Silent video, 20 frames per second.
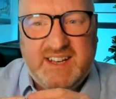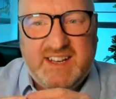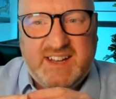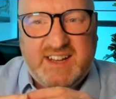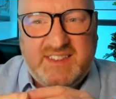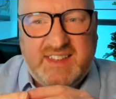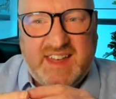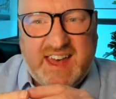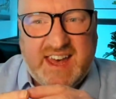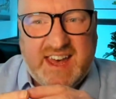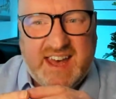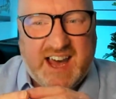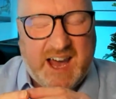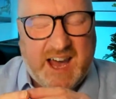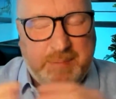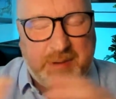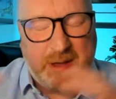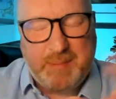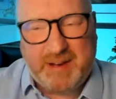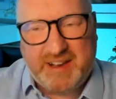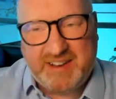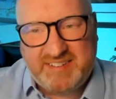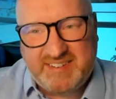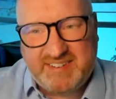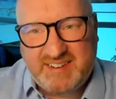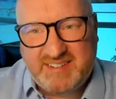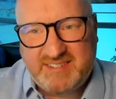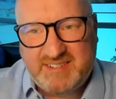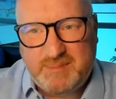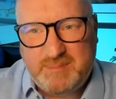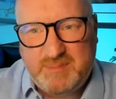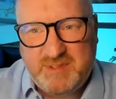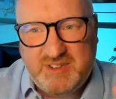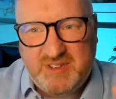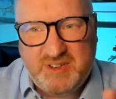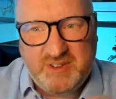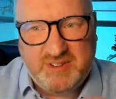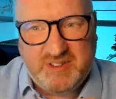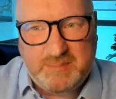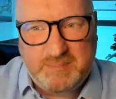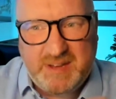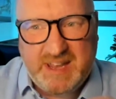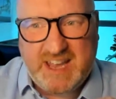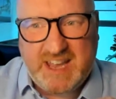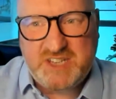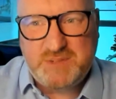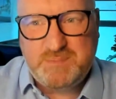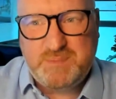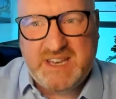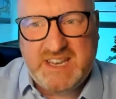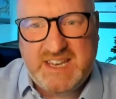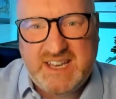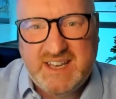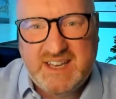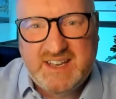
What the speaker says: their IBM systems using PHP,